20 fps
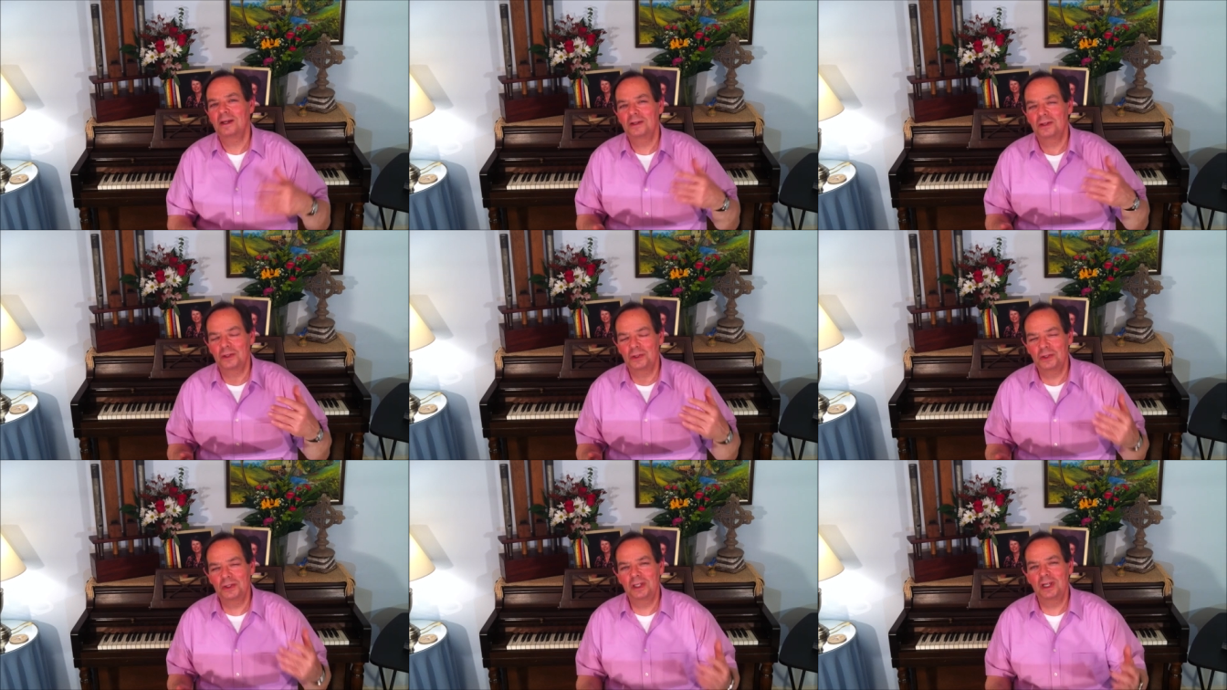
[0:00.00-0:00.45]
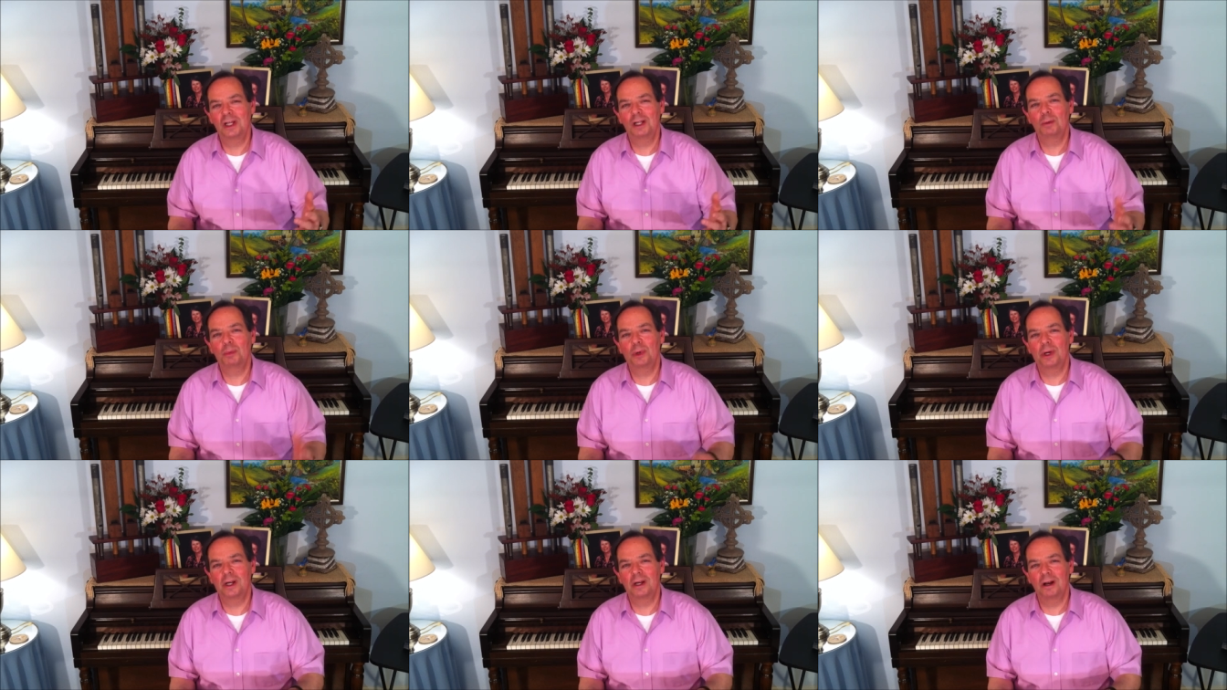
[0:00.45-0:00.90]
to
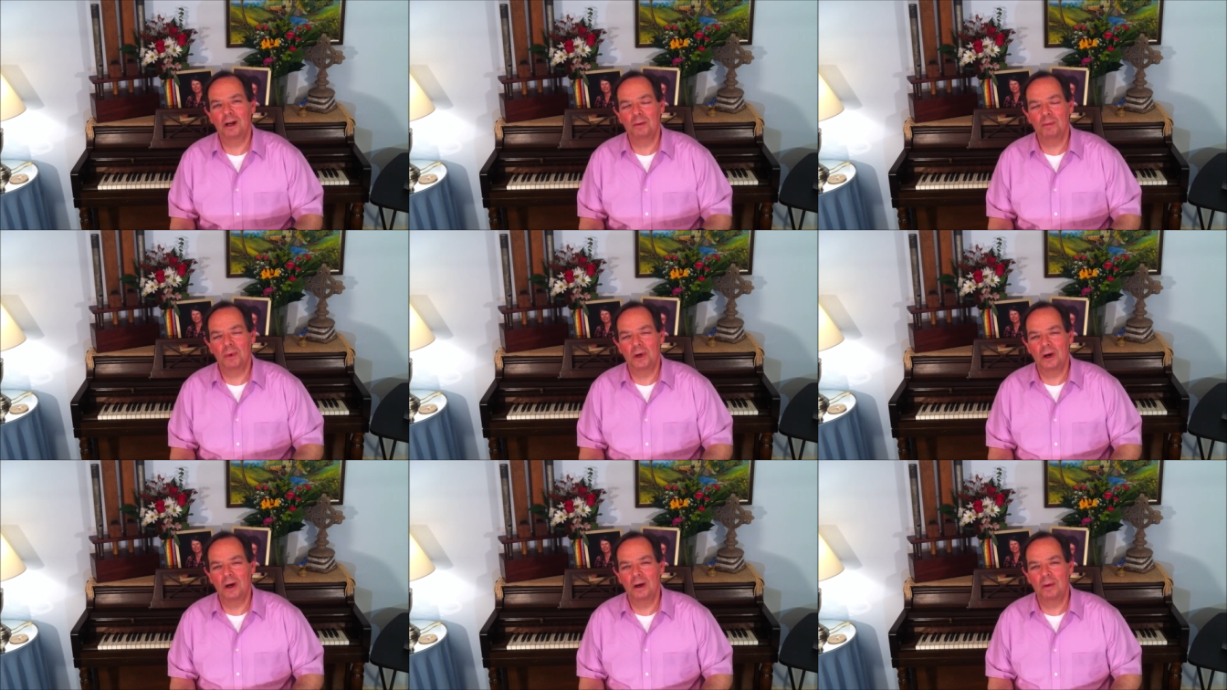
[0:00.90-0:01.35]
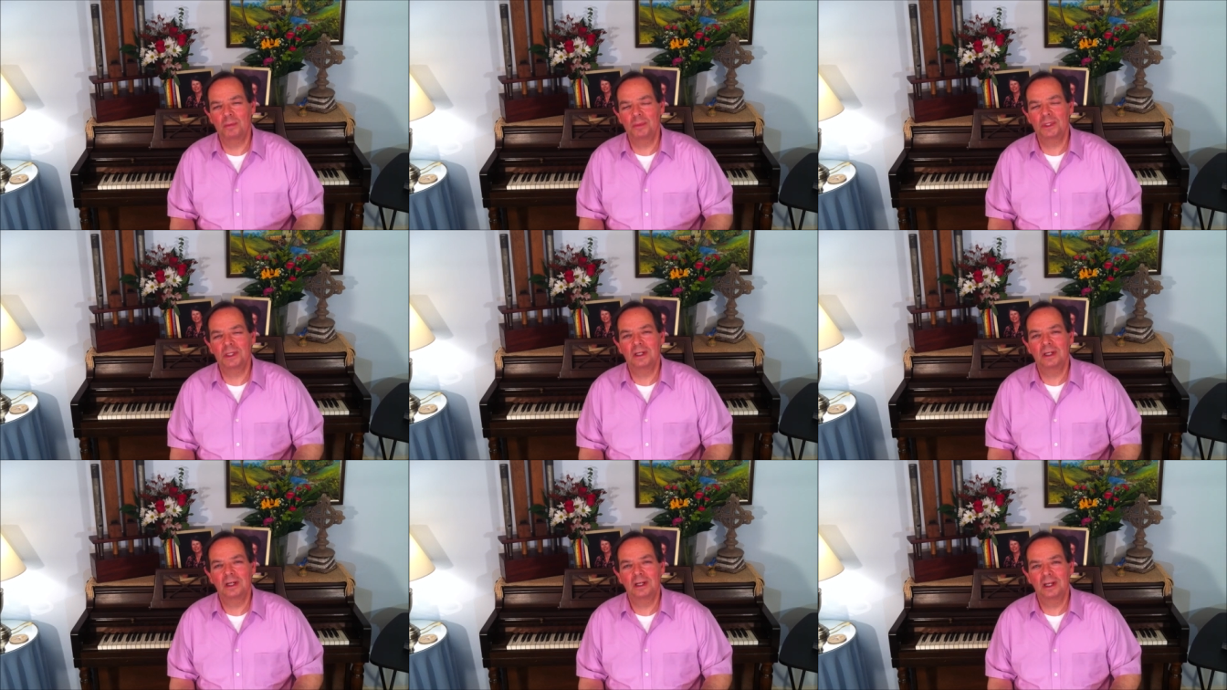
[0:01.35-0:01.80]
celebrate our
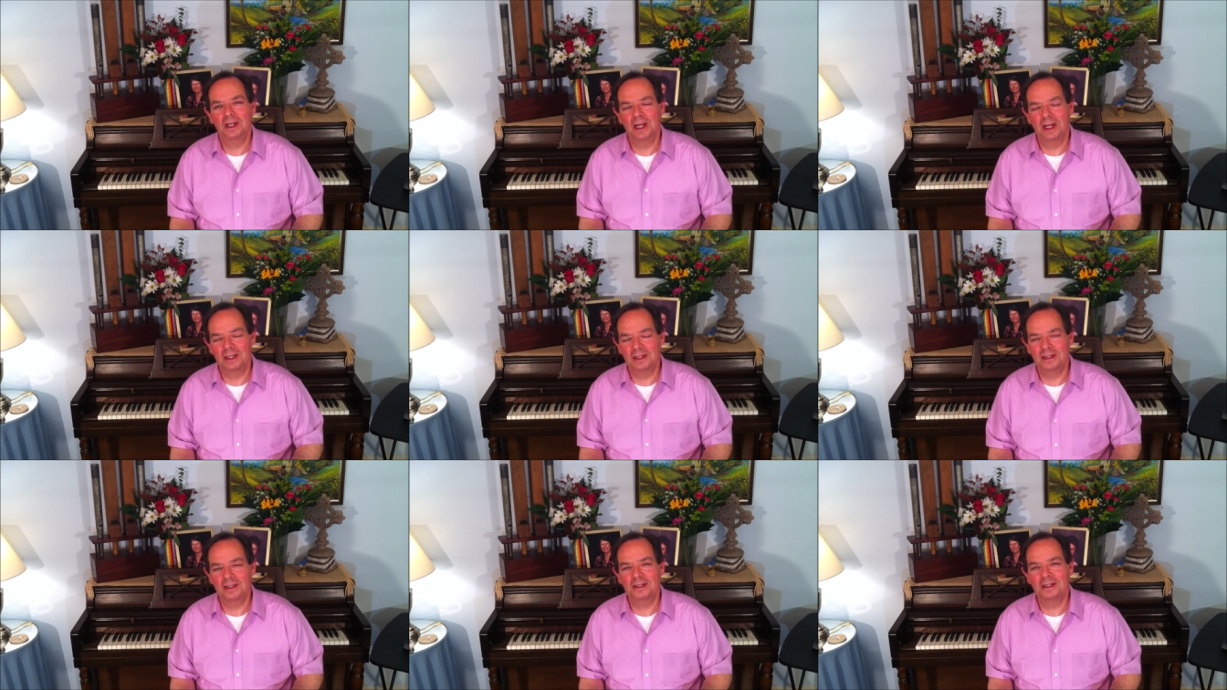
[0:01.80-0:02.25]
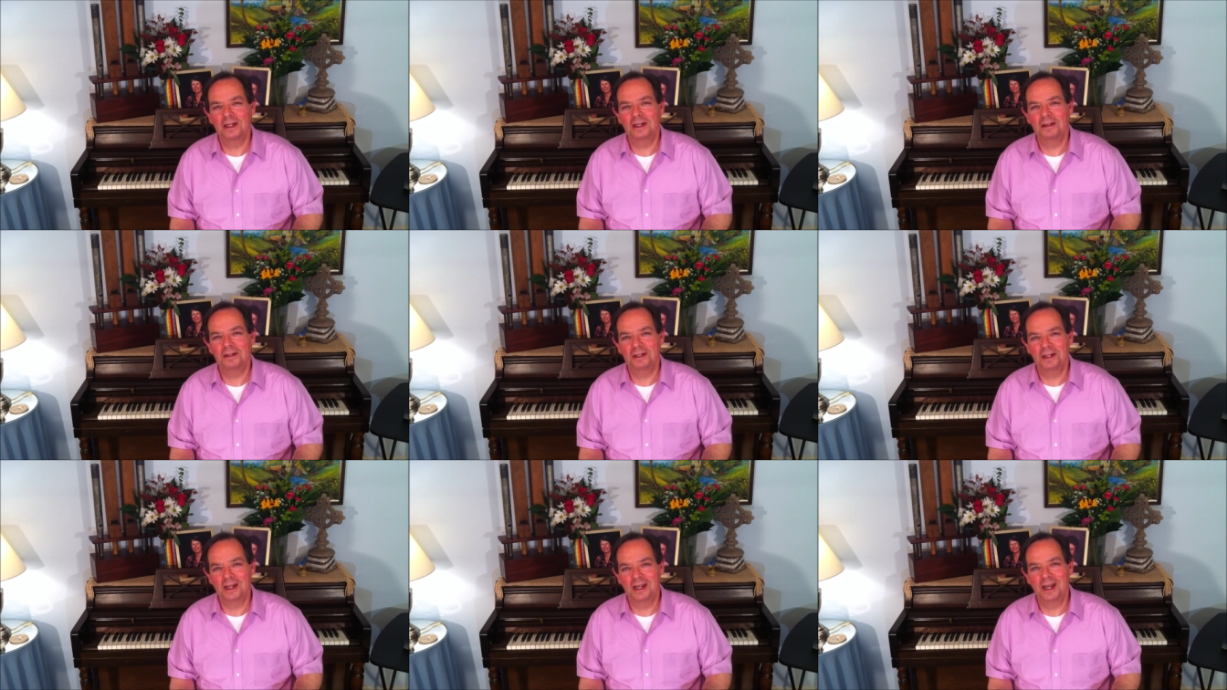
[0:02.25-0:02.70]
moms. Let's
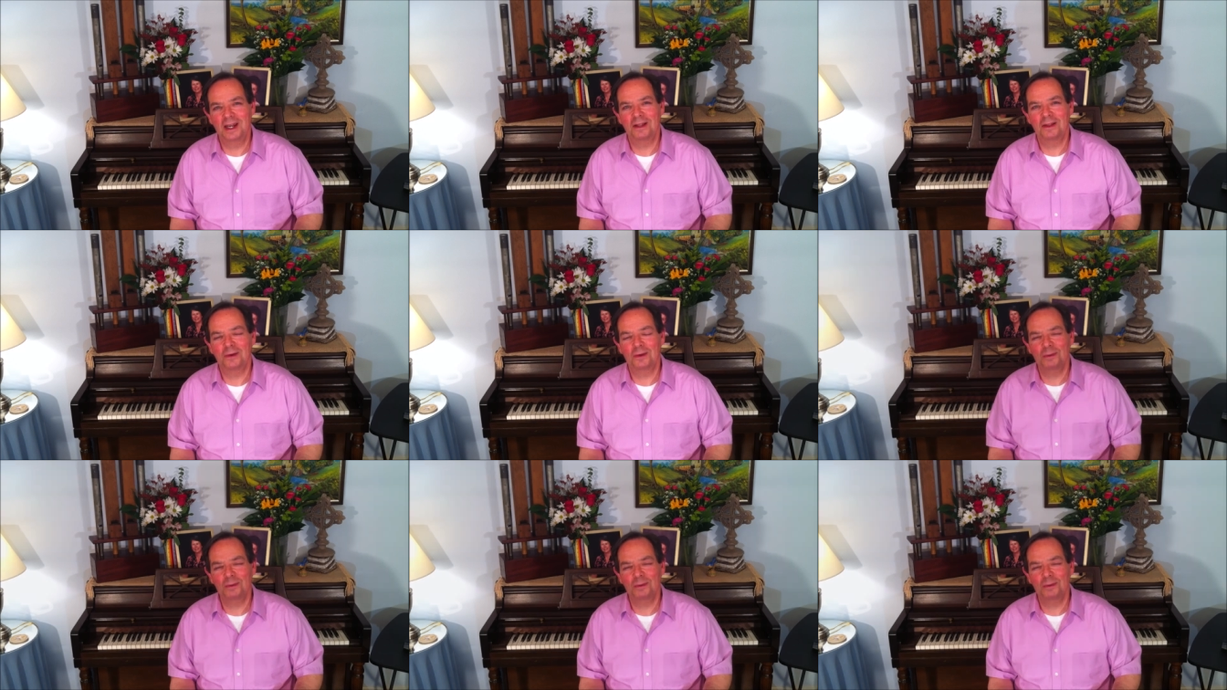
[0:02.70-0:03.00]
sing together.